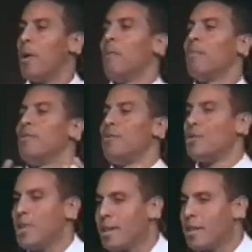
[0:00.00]
But if you
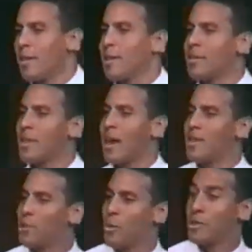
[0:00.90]
reject it, there's a
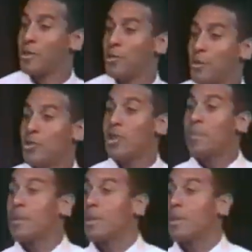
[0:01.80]
consequence. If you accept it,